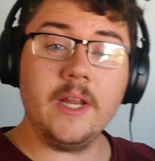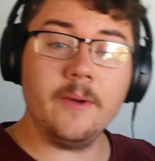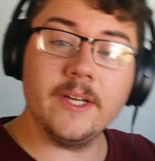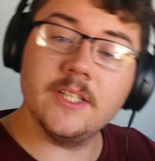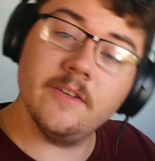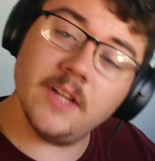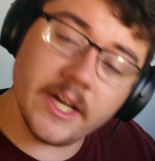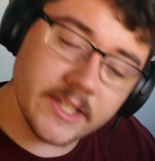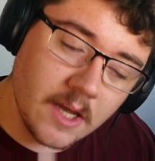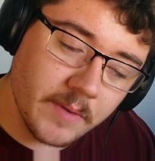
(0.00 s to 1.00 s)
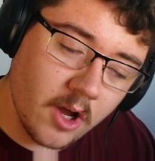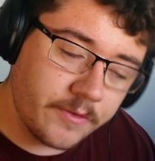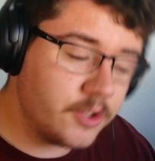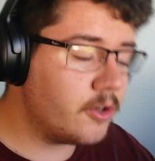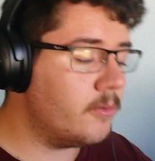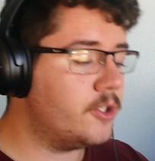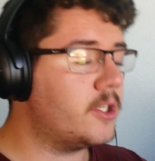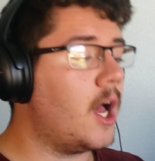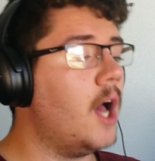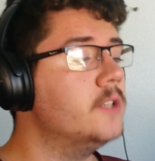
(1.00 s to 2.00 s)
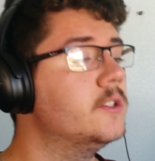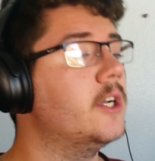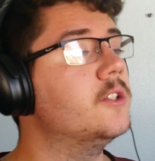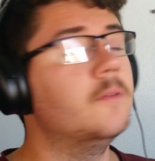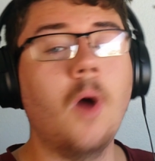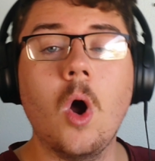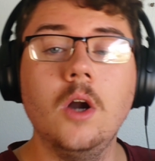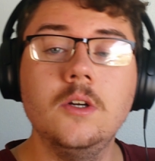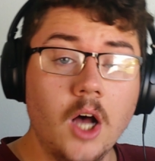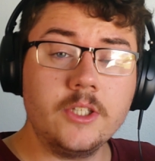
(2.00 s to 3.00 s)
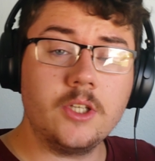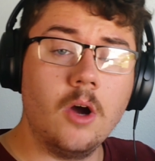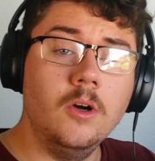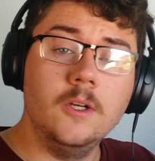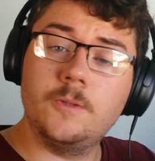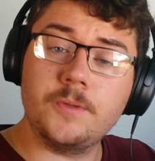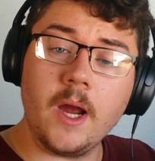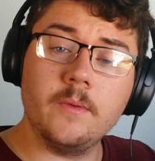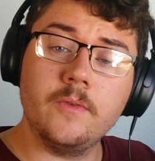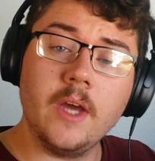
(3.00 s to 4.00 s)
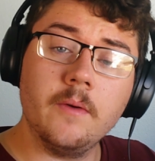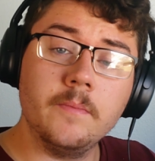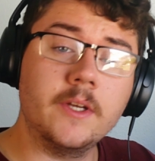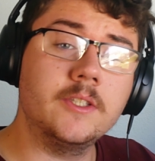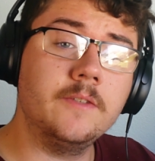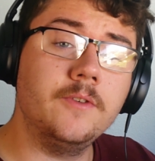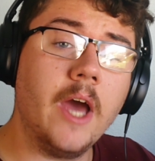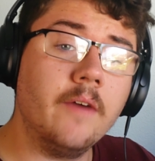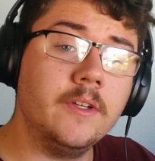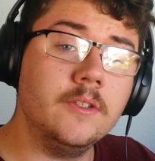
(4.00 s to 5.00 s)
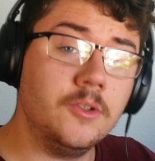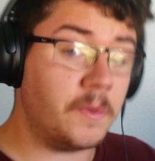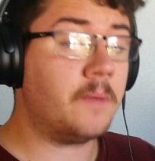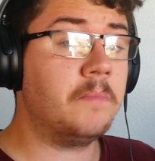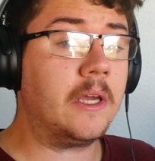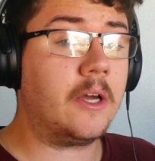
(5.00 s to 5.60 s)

anyways, leave a like down below if you enjoyed what you saw. Then I'll do more. Also, subscribe if you haven't, because if you haven't, you make me